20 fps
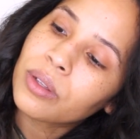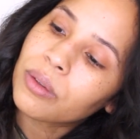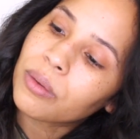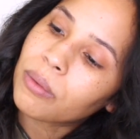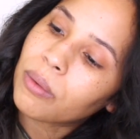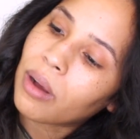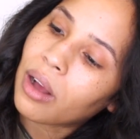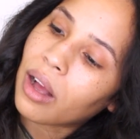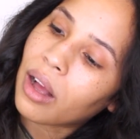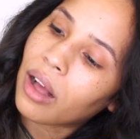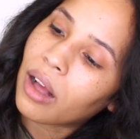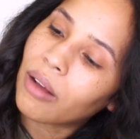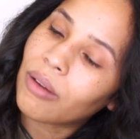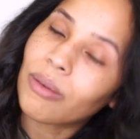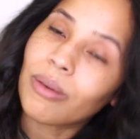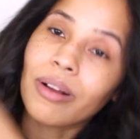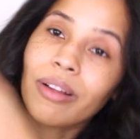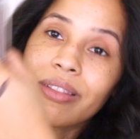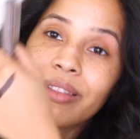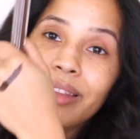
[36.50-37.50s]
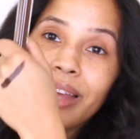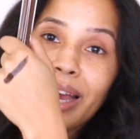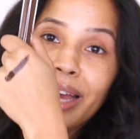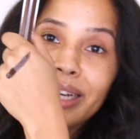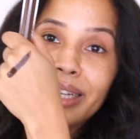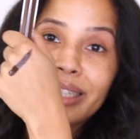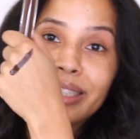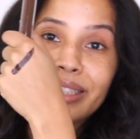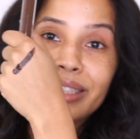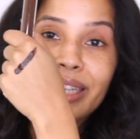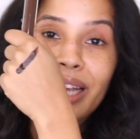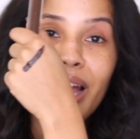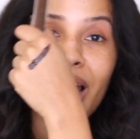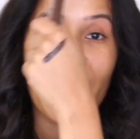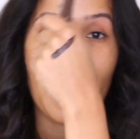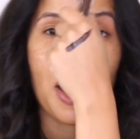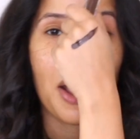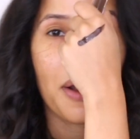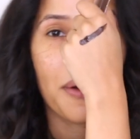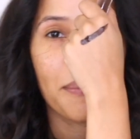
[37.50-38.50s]
Wow, that is
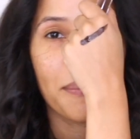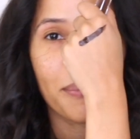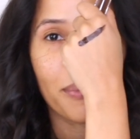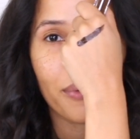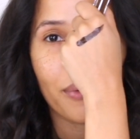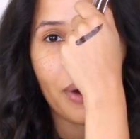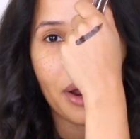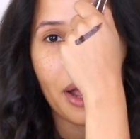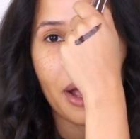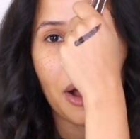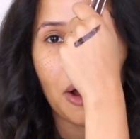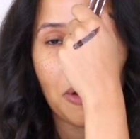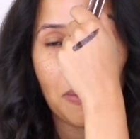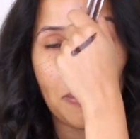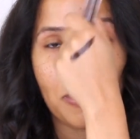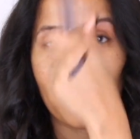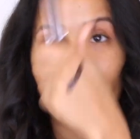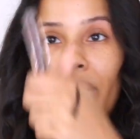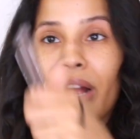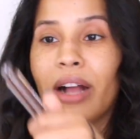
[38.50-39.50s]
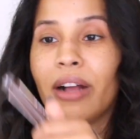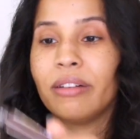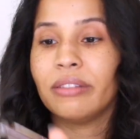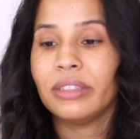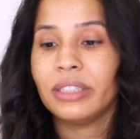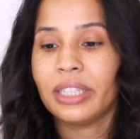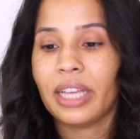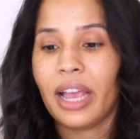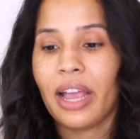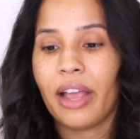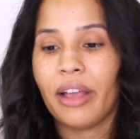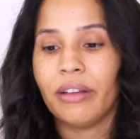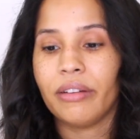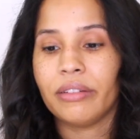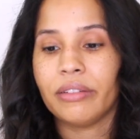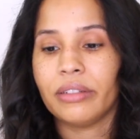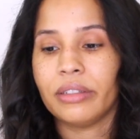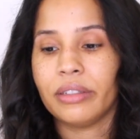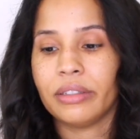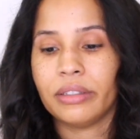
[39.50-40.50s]
round brown
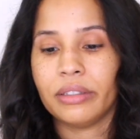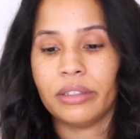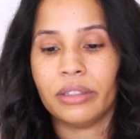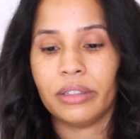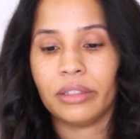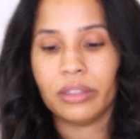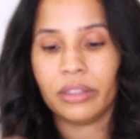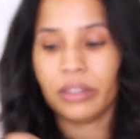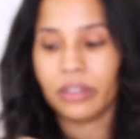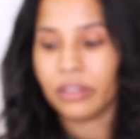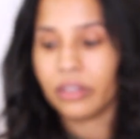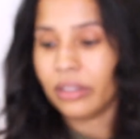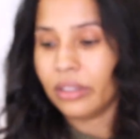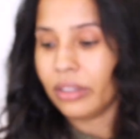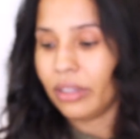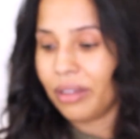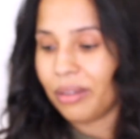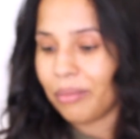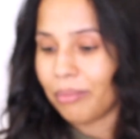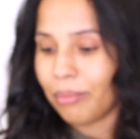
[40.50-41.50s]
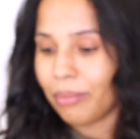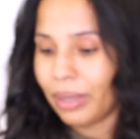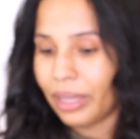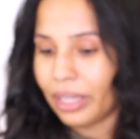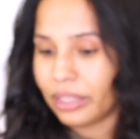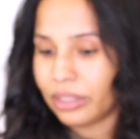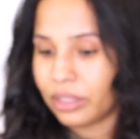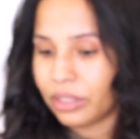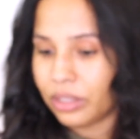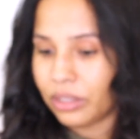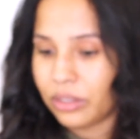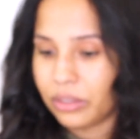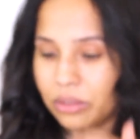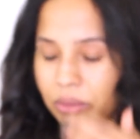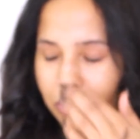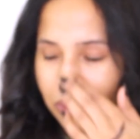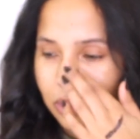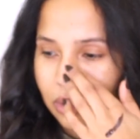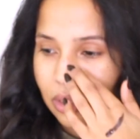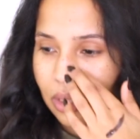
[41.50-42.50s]
town. I might
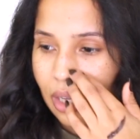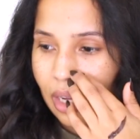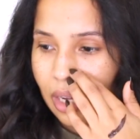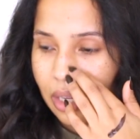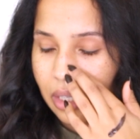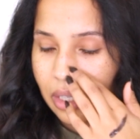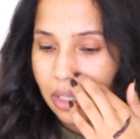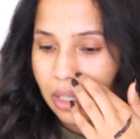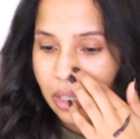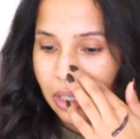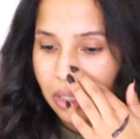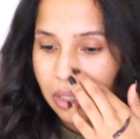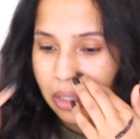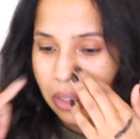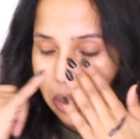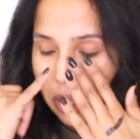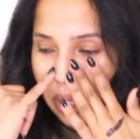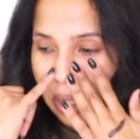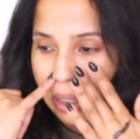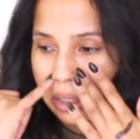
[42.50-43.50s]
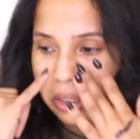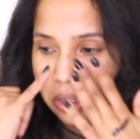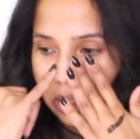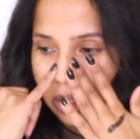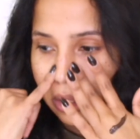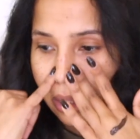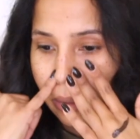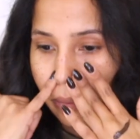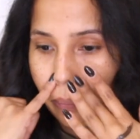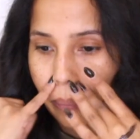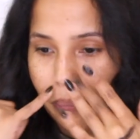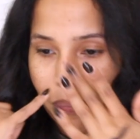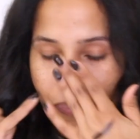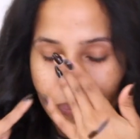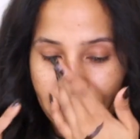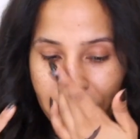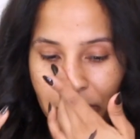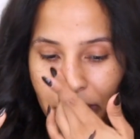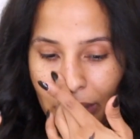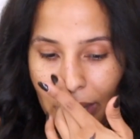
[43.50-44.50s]
use that color actually.
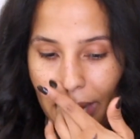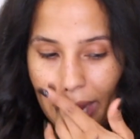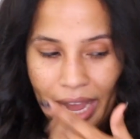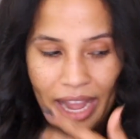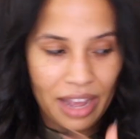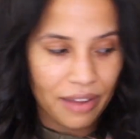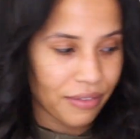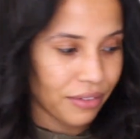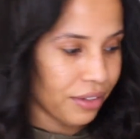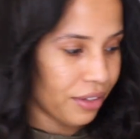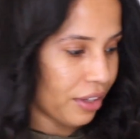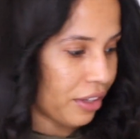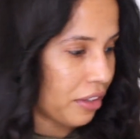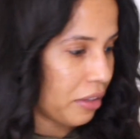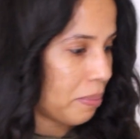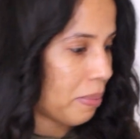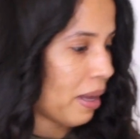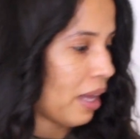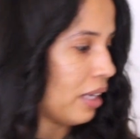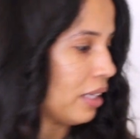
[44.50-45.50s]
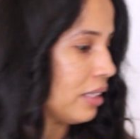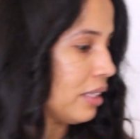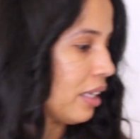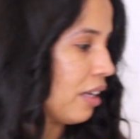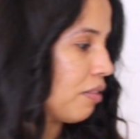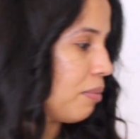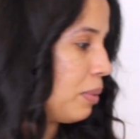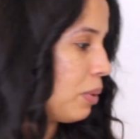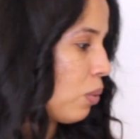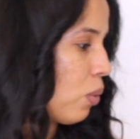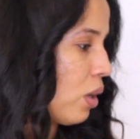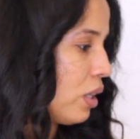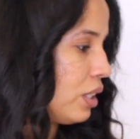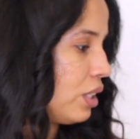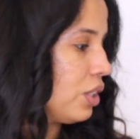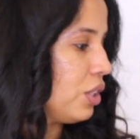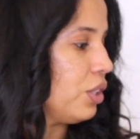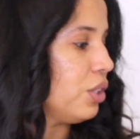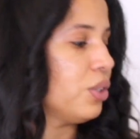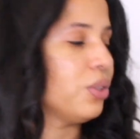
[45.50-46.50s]
I have another palette that I've been wanting
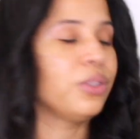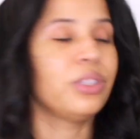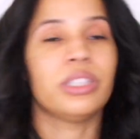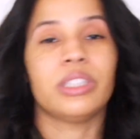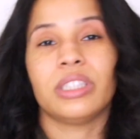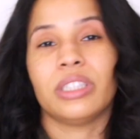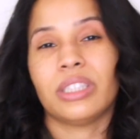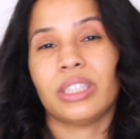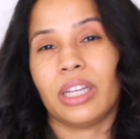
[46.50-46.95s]
to use, and